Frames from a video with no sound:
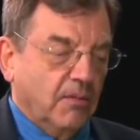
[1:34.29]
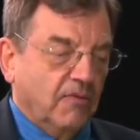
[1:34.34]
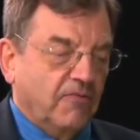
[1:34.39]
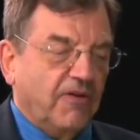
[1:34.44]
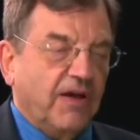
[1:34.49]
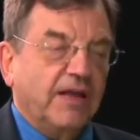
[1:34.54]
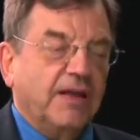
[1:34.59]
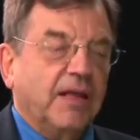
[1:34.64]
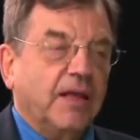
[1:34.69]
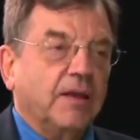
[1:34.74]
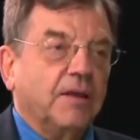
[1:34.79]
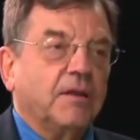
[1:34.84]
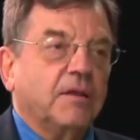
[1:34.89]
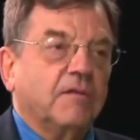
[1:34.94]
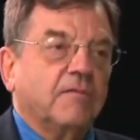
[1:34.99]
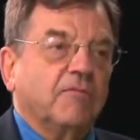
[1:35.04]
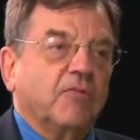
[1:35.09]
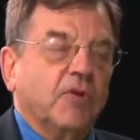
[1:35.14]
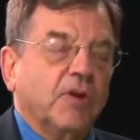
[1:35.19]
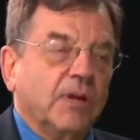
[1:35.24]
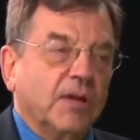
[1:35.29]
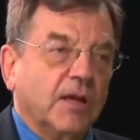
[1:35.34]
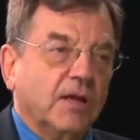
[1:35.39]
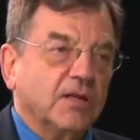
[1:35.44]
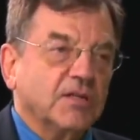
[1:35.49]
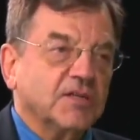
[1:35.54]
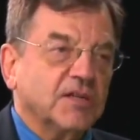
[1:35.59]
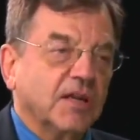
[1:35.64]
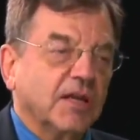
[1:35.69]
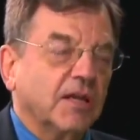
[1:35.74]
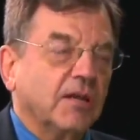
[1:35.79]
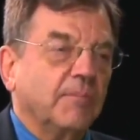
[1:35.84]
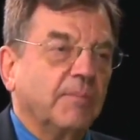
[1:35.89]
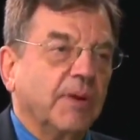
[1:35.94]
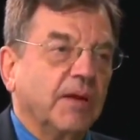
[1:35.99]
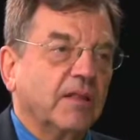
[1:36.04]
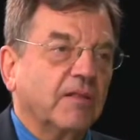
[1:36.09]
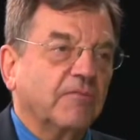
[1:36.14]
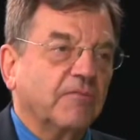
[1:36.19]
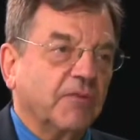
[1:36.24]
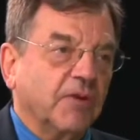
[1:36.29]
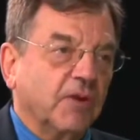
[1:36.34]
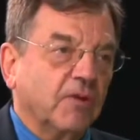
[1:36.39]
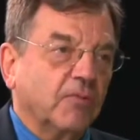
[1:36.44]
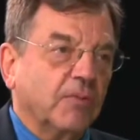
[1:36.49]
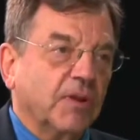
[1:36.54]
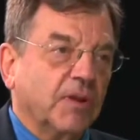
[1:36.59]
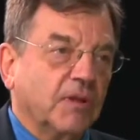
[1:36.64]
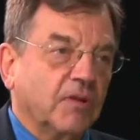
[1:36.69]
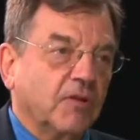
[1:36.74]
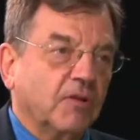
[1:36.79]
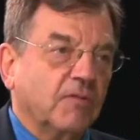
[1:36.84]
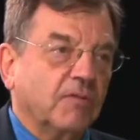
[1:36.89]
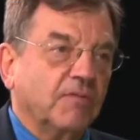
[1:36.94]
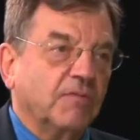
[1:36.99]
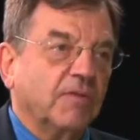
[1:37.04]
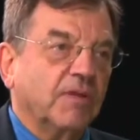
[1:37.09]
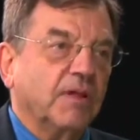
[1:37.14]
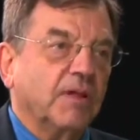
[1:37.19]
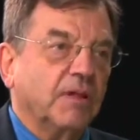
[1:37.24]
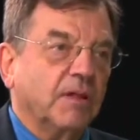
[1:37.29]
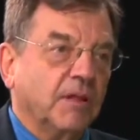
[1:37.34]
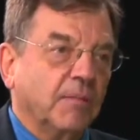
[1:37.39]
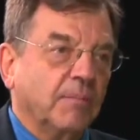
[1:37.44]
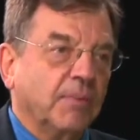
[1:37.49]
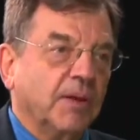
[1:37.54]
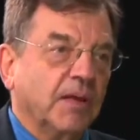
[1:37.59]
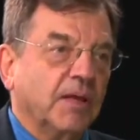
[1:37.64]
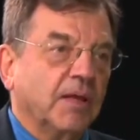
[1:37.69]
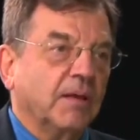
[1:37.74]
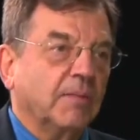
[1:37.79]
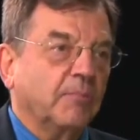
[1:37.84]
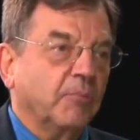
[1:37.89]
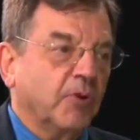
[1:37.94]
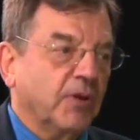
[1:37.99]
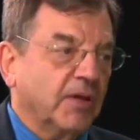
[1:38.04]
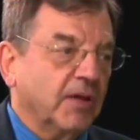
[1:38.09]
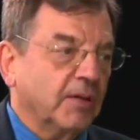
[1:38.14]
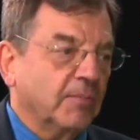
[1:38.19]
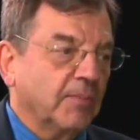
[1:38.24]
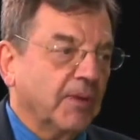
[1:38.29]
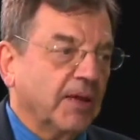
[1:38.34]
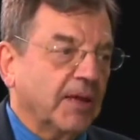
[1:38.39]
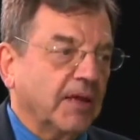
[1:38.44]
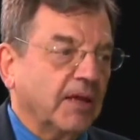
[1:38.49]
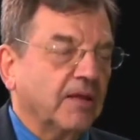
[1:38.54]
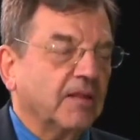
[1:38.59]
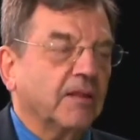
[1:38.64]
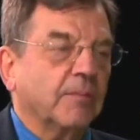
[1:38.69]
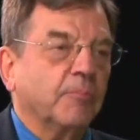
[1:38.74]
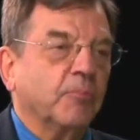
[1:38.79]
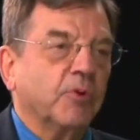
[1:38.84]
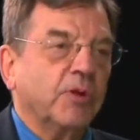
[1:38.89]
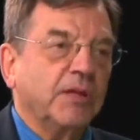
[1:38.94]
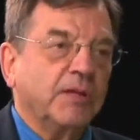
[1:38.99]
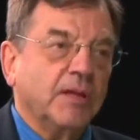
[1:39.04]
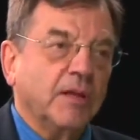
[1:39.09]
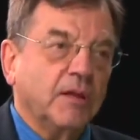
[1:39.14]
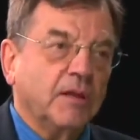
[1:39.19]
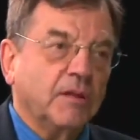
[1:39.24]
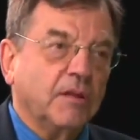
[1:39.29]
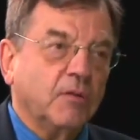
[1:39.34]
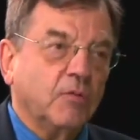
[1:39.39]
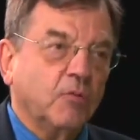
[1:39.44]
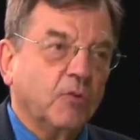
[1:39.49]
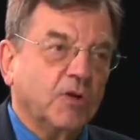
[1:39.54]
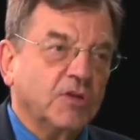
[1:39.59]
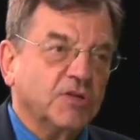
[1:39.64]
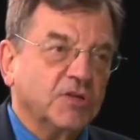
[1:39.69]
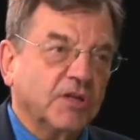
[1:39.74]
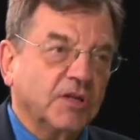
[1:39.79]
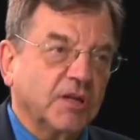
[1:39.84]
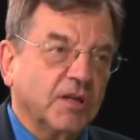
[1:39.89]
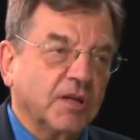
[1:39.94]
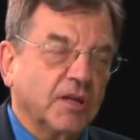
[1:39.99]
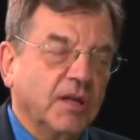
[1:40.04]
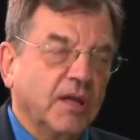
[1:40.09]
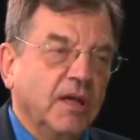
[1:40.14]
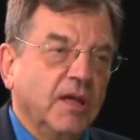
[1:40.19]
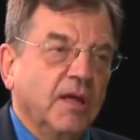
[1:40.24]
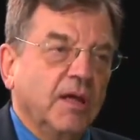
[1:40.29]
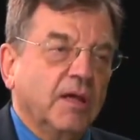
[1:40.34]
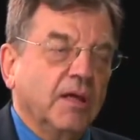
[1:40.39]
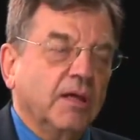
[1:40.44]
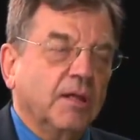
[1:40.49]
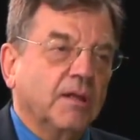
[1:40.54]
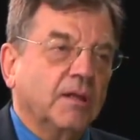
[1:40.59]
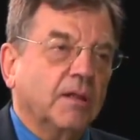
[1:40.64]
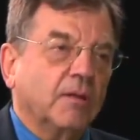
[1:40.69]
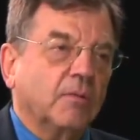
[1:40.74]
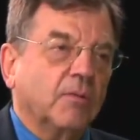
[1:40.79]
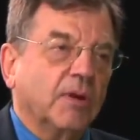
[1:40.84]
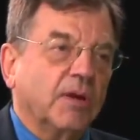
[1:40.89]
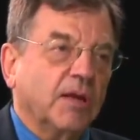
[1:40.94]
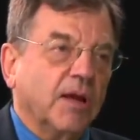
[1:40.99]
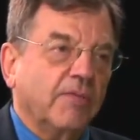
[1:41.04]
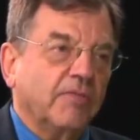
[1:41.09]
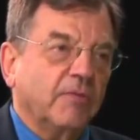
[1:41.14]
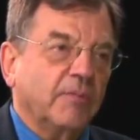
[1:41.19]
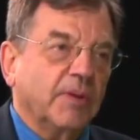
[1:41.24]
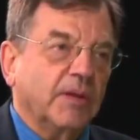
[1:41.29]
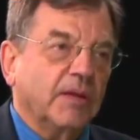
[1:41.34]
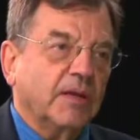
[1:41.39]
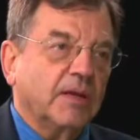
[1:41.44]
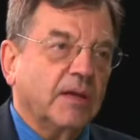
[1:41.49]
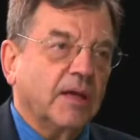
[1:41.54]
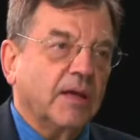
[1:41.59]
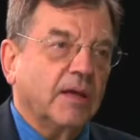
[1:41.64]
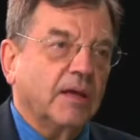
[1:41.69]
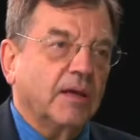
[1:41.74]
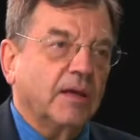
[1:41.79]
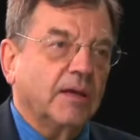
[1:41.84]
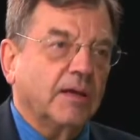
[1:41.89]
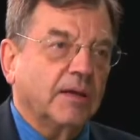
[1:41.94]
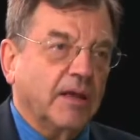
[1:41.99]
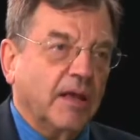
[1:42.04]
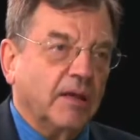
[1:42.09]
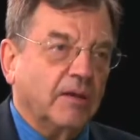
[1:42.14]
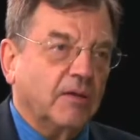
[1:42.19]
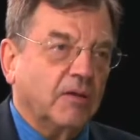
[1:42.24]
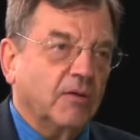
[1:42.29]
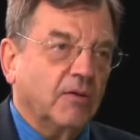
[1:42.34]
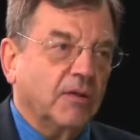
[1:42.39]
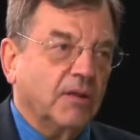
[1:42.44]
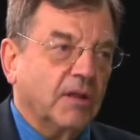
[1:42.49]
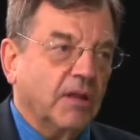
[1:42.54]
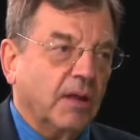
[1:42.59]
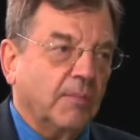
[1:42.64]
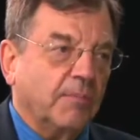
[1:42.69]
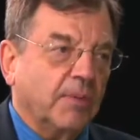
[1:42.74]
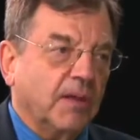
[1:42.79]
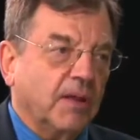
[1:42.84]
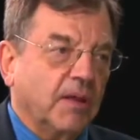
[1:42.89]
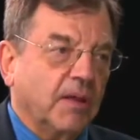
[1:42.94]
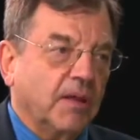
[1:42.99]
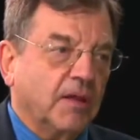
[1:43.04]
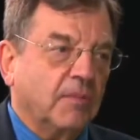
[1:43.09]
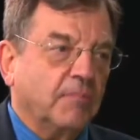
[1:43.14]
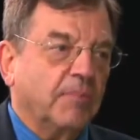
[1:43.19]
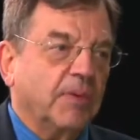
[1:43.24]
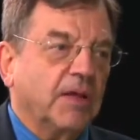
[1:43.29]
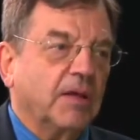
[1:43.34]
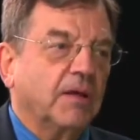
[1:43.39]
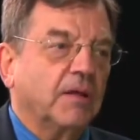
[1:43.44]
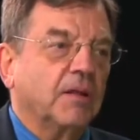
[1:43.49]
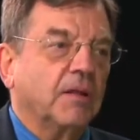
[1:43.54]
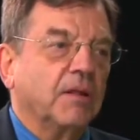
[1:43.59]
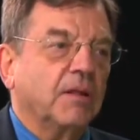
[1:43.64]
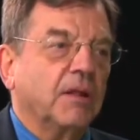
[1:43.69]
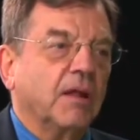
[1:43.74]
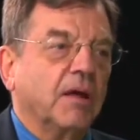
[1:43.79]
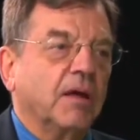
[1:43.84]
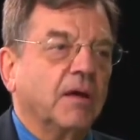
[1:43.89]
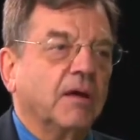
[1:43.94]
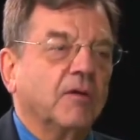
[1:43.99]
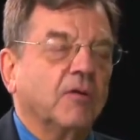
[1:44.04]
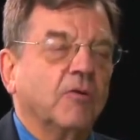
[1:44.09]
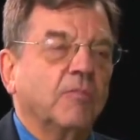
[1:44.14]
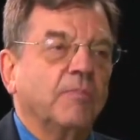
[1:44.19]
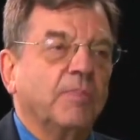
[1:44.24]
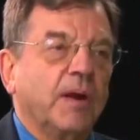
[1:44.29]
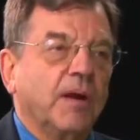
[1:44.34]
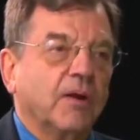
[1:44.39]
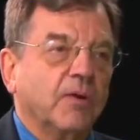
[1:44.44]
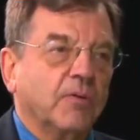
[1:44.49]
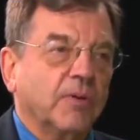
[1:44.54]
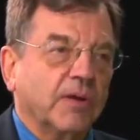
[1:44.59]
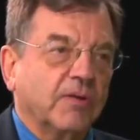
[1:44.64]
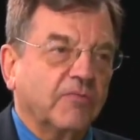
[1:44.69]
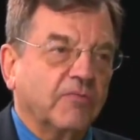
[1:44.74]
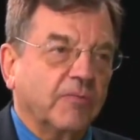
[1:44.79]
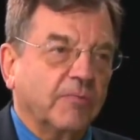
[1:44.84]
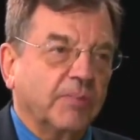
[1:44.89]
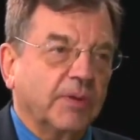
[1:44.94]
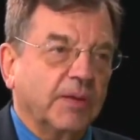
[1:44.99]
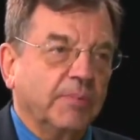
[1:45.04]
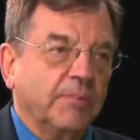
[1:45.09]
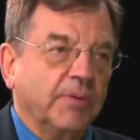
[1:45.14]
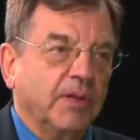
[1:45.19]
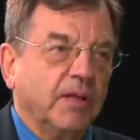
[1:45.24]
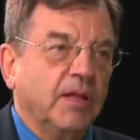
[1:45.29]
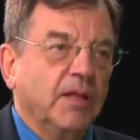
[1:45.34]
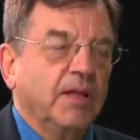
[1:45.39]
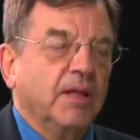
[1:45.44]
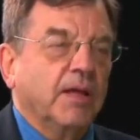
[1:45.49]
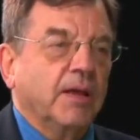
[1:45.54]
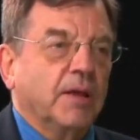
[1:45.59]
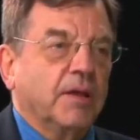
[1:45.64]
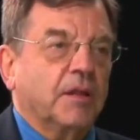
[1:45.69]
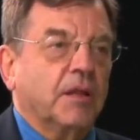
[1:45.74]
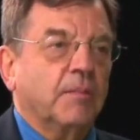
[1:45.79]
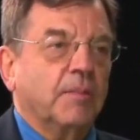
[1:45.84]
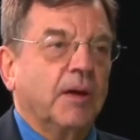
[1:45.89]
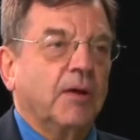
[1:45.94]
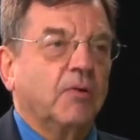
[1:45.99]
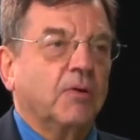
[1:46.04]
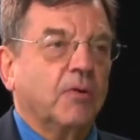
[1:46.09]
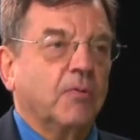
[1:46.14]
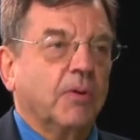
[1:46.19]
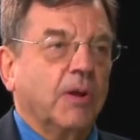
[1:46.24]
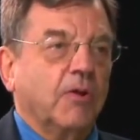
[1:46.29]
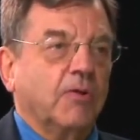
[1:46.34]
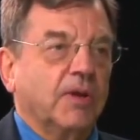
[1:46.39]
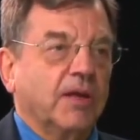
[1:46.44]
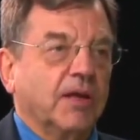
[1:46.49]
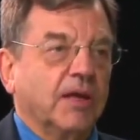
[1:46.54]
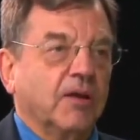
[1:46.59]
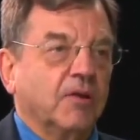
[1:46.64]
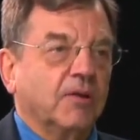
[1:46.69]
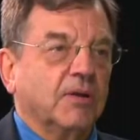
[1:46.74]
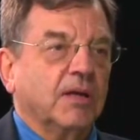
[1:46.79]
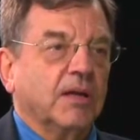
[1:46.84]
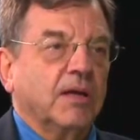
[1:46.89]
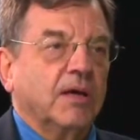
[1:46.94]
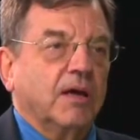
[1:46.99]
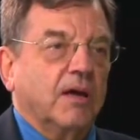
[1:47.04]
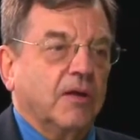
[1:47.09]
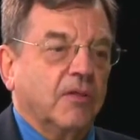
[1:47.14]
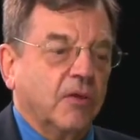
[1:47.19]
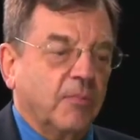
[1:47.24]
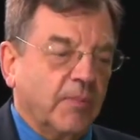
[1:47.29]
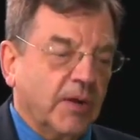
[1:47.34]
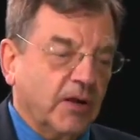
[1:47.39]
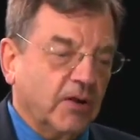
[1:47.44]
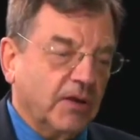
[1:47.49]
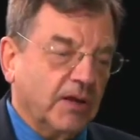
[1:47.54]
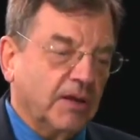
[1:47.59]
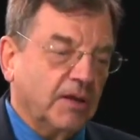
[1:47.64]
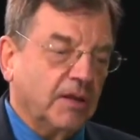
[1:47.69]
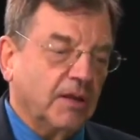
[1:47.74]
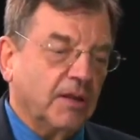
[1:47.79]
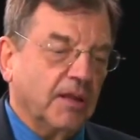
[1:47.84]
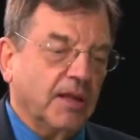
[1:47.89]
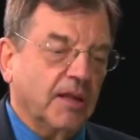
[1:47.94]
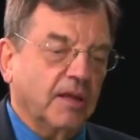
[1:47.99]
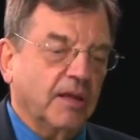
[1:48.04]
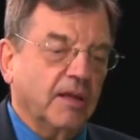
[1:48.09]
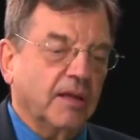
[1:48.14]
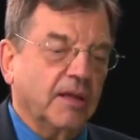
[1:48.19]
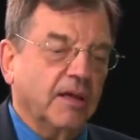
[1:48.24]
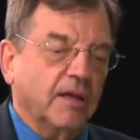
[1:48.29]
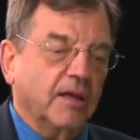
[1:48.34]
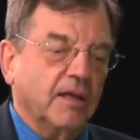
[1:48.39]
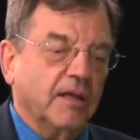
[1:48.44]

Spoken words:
financed very largely by the Federal Reserve simply printing money. The pretense in Washington is that when government debt goes up, it's because you're borrowing from people and somehow crowding out other markets. And